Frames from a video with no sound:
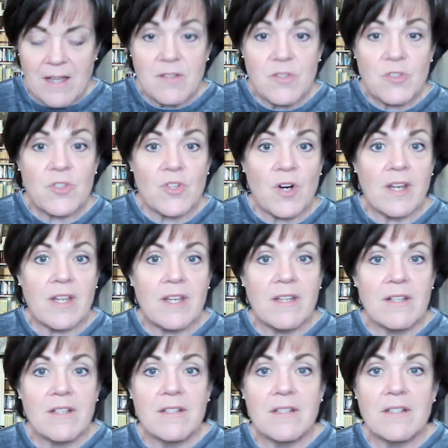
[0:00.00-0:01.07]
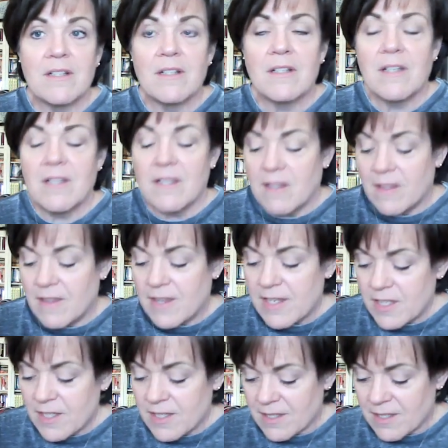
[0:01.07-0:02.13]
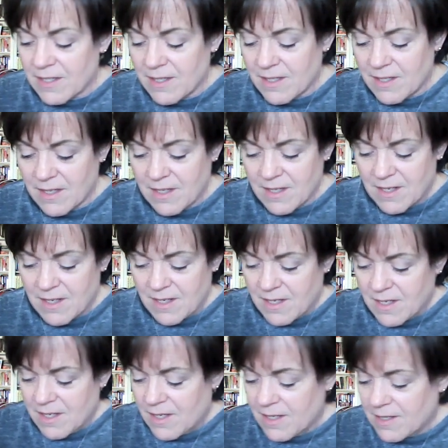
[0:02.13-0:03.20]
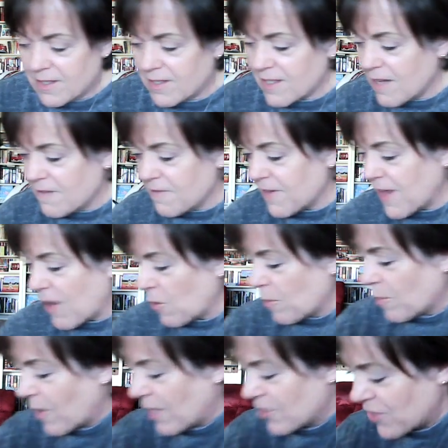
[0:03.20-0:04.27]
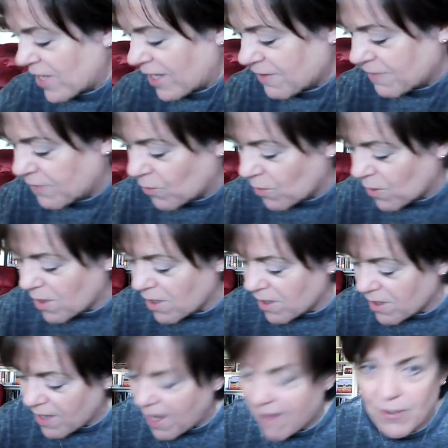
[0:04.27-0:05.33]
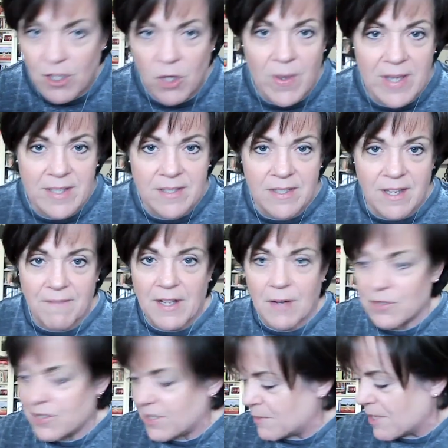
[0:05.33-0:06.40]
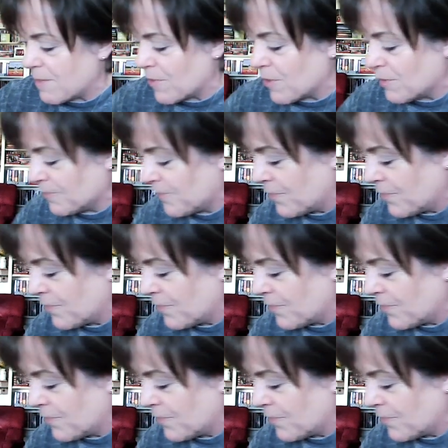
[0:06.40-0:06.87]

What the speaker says: started this sunflower project for FQS Sunflower September.